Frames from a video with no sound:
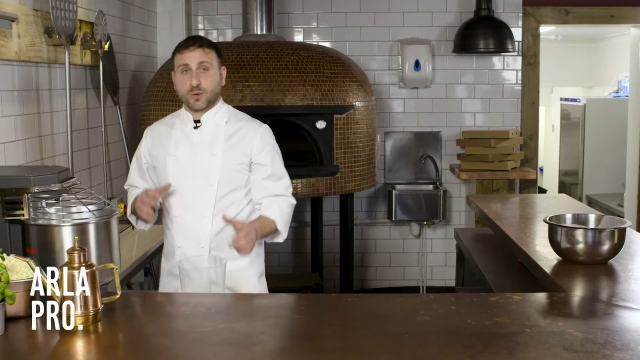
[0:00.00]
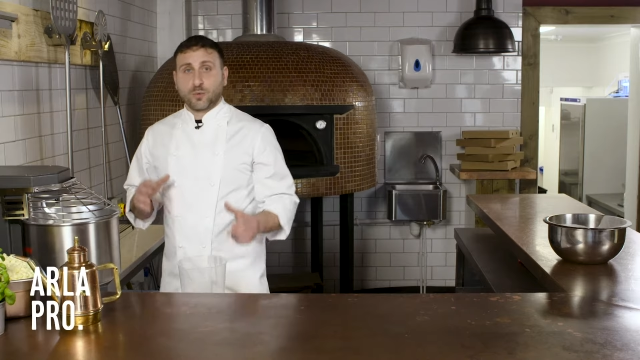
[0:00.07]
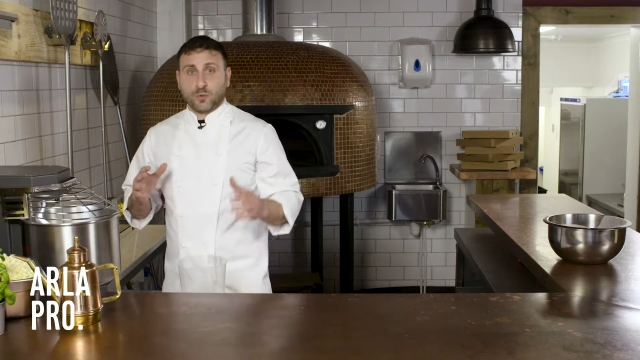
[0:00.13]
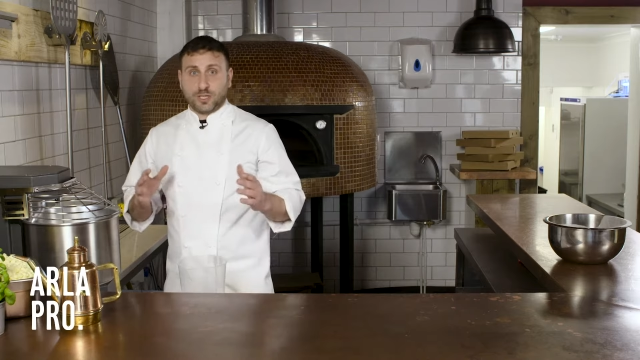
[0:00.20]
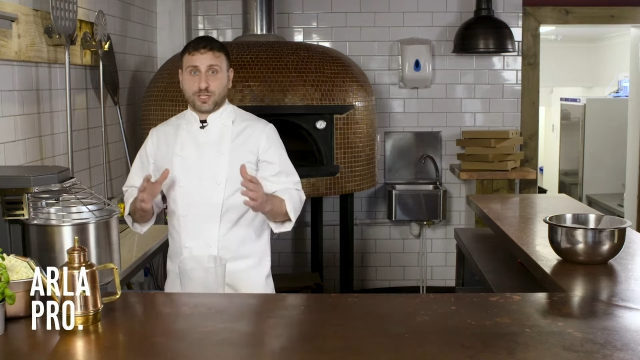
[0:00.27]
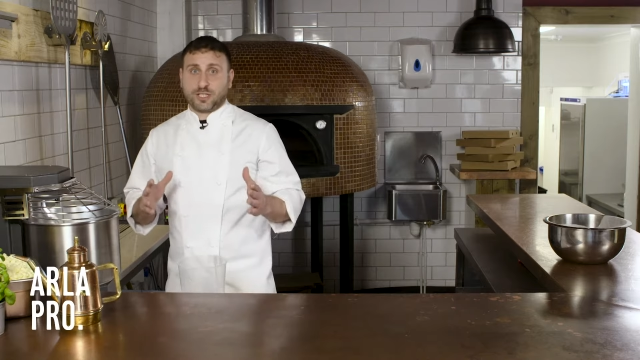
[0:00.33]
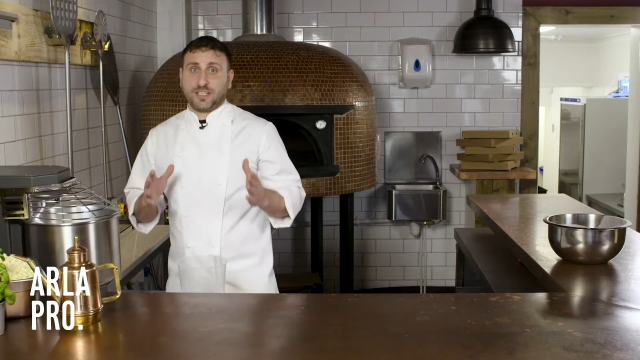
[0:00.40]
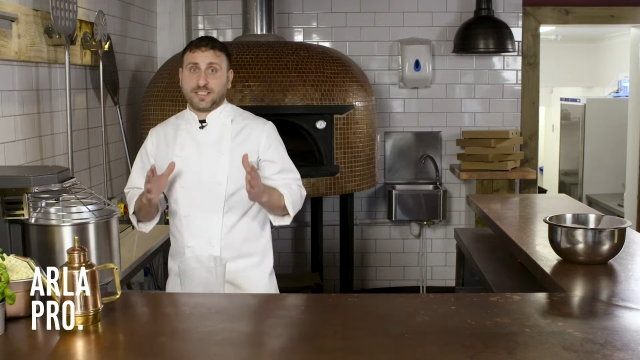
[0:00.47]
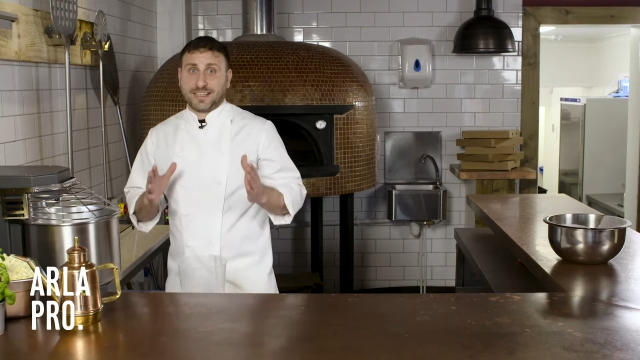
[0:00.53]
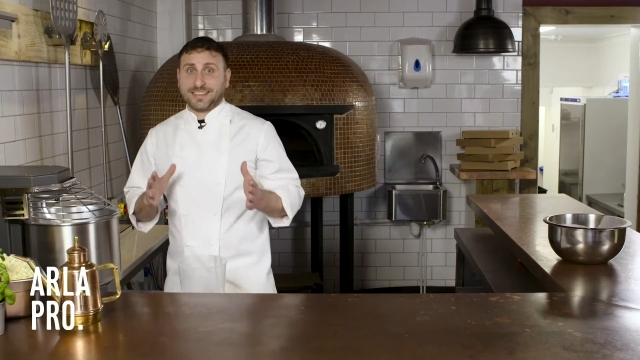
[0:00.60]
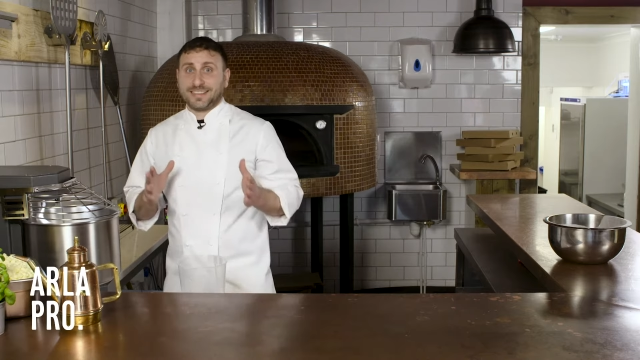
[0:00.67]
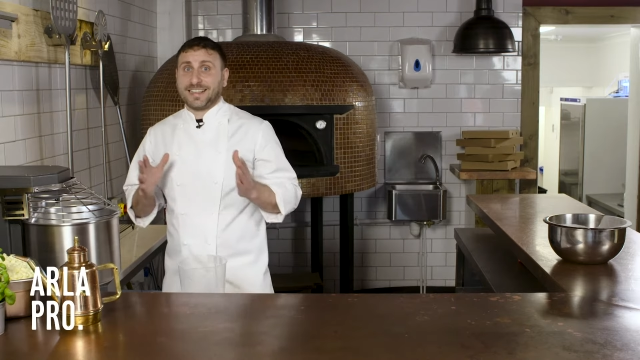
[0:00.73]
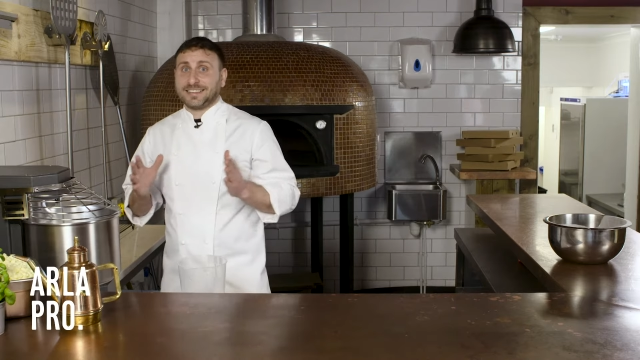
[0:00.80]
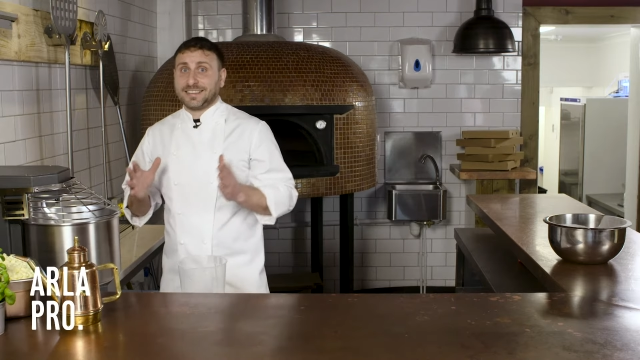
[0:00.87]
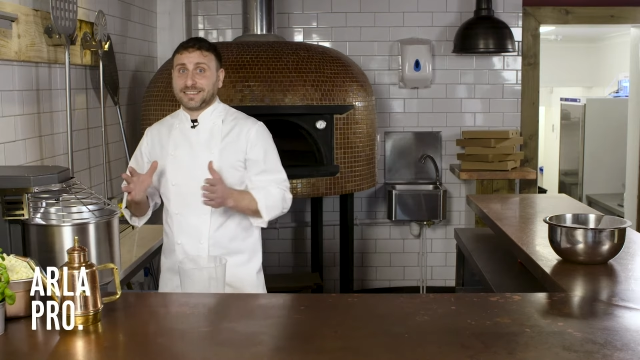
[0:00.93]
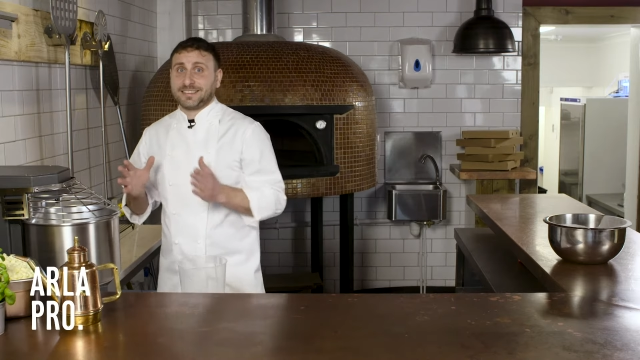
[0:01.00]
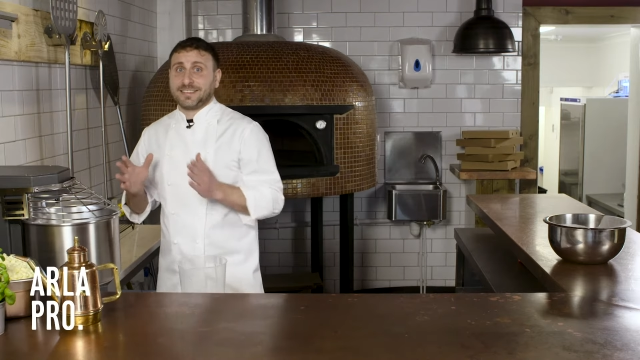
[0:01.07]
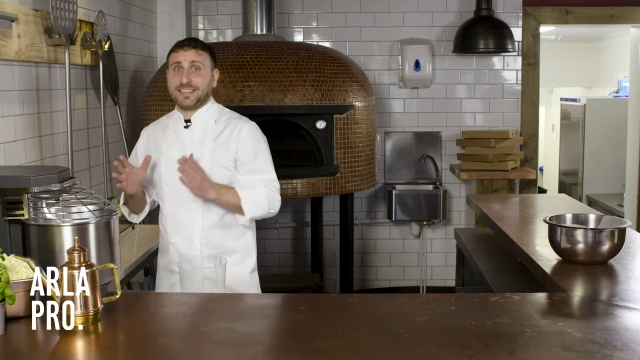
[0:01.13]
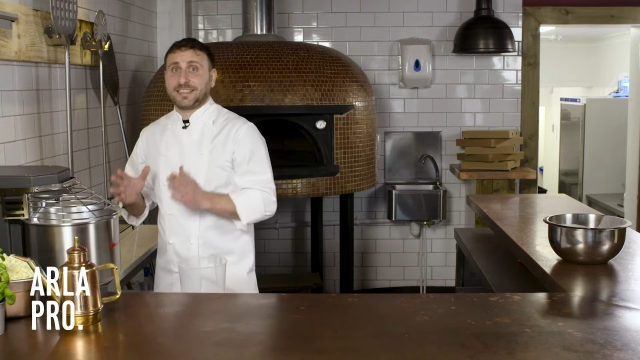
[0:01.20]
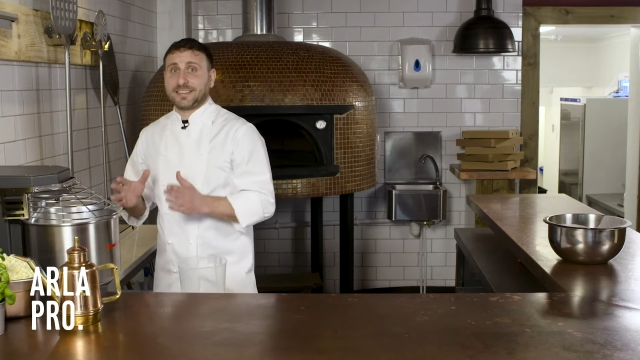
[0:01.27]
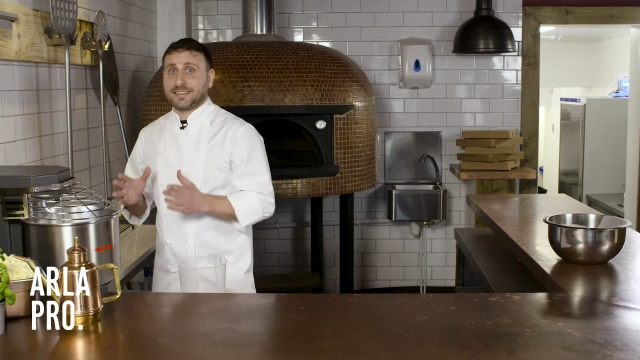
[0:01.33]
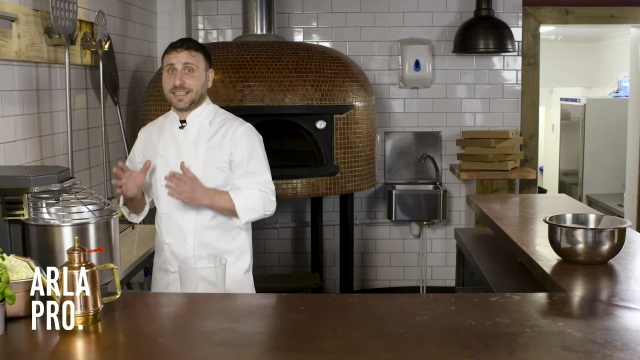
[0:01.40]
which is another
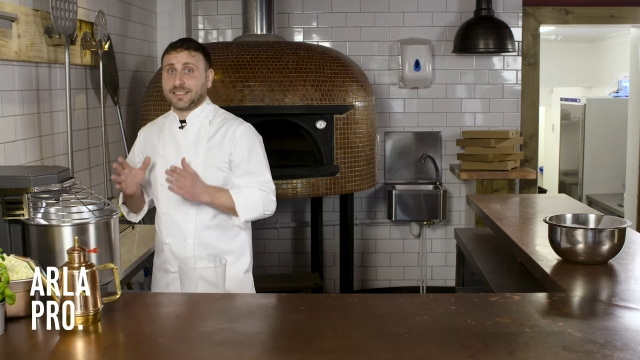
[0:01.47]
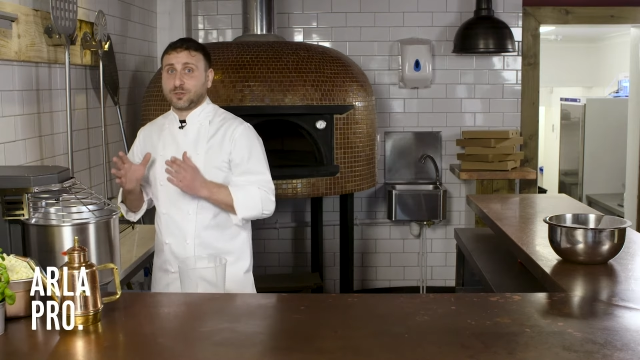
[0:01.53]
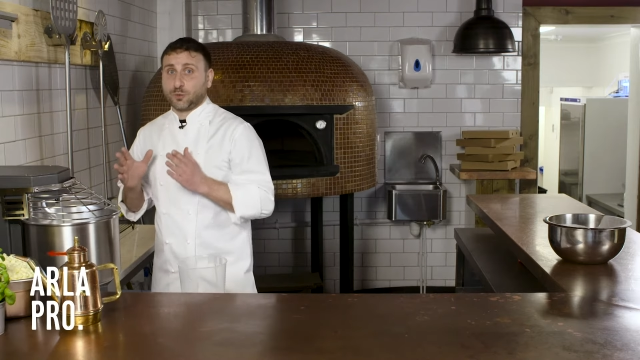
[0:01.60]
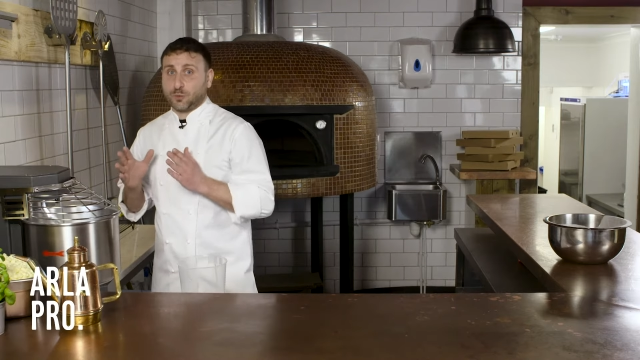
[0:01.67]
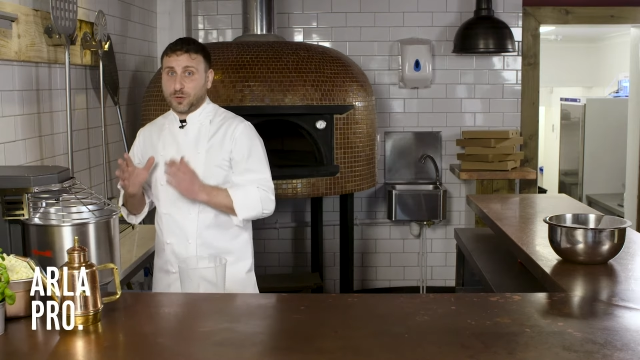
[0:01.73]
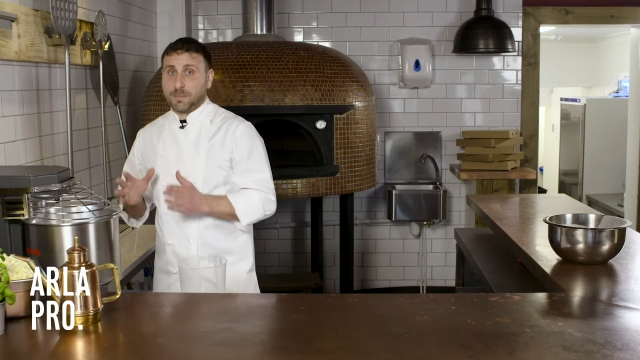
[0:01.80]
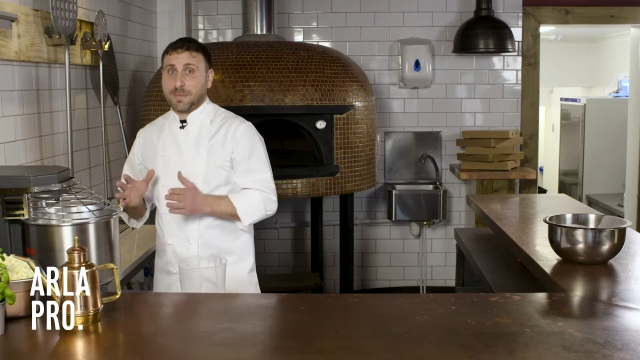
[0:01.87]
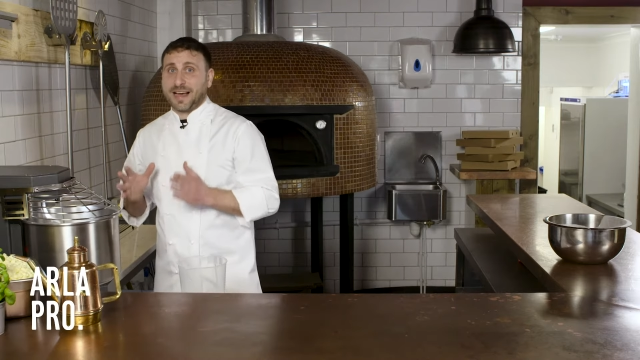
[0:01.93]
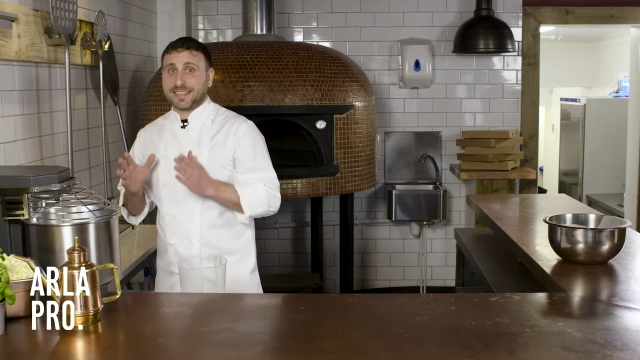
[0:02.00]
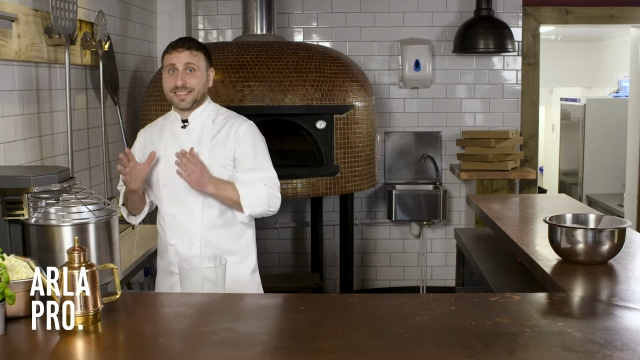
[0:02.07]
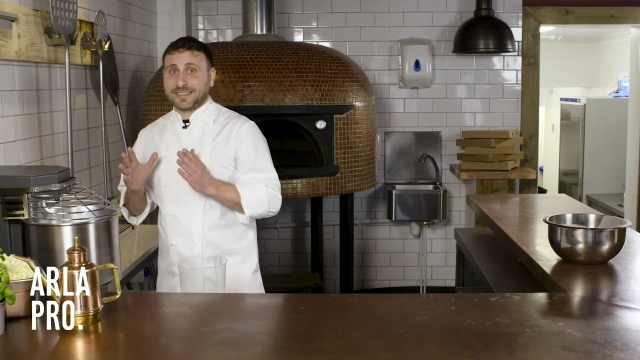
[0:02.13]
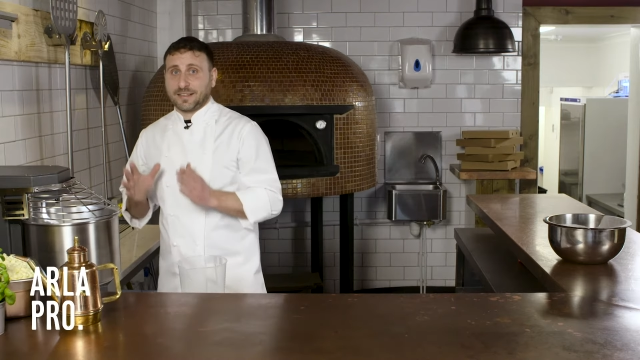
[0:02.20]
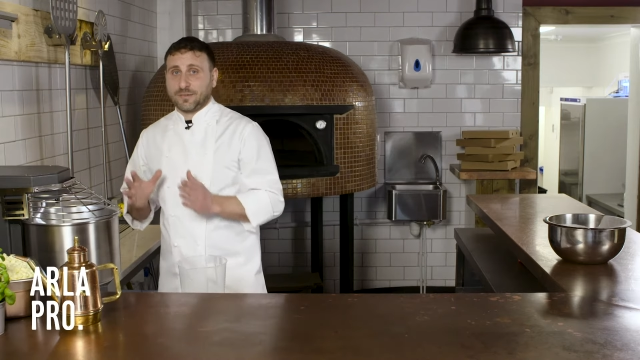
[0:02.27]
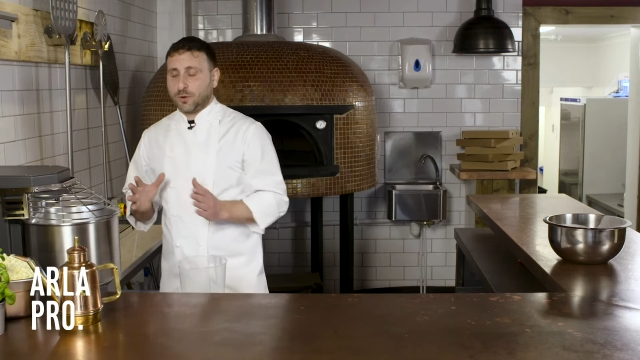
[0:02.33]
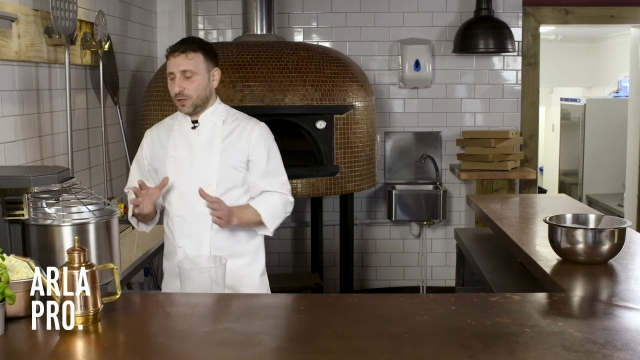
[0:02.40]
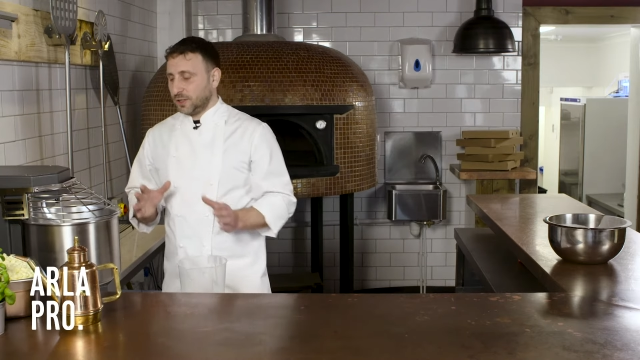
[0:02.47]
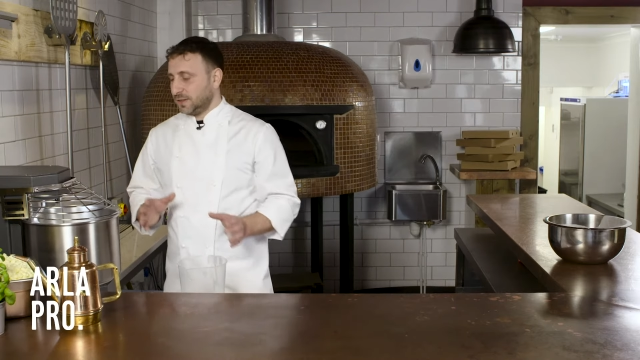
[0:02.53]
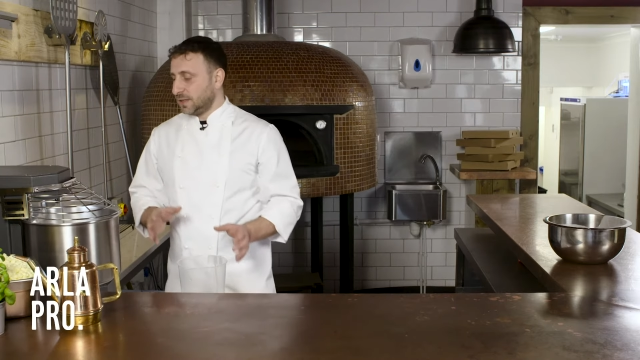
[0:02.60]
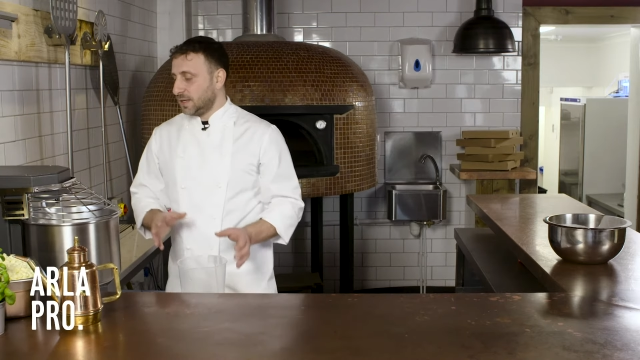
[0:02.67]
thing that we must avoid.